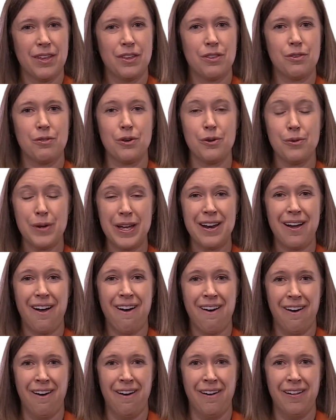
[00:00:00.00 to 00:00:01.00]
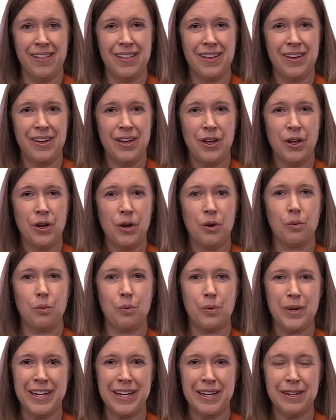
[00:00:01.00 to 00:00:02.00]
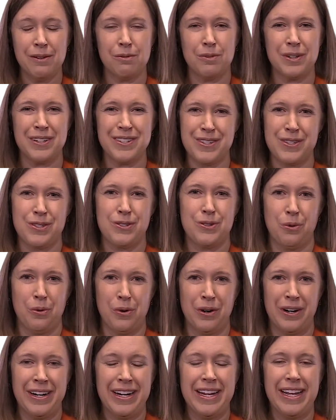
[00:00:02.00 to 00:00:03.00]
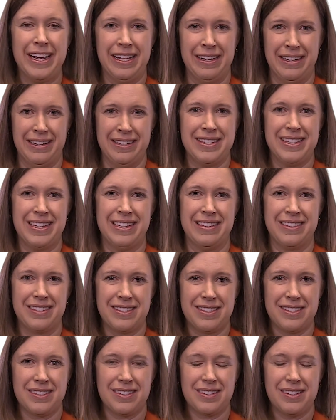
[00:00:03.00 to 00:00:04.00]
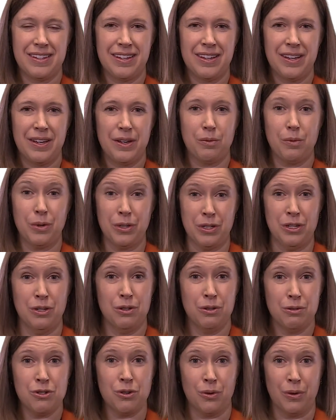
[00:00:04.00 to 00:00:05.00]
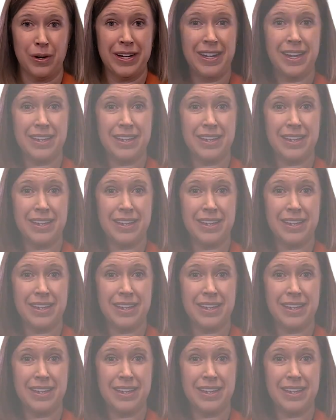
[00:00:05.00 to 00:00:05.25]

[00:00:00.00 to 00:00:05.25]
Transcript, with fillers: Through it all, we restore innocence. Will you join